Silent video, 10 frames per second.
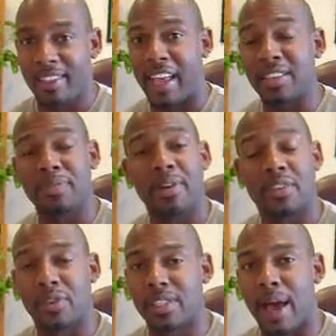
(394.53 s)
Thanks so
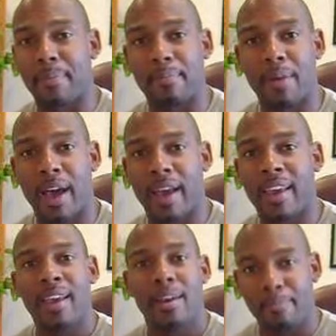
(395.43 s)
much for stopping by.
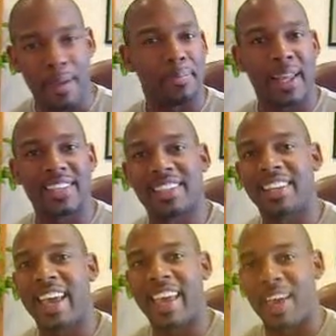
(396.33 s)
Be blessed
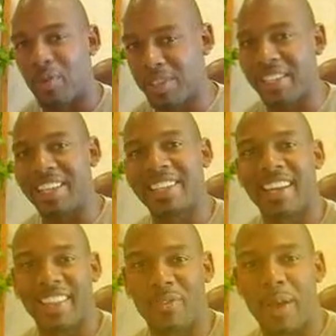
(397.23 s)
today, and we'll see you
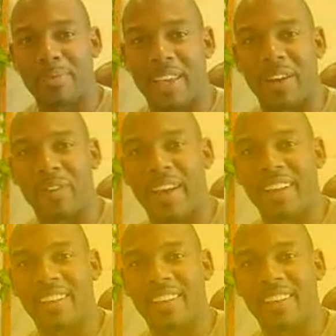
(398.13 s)
inside that website, all right?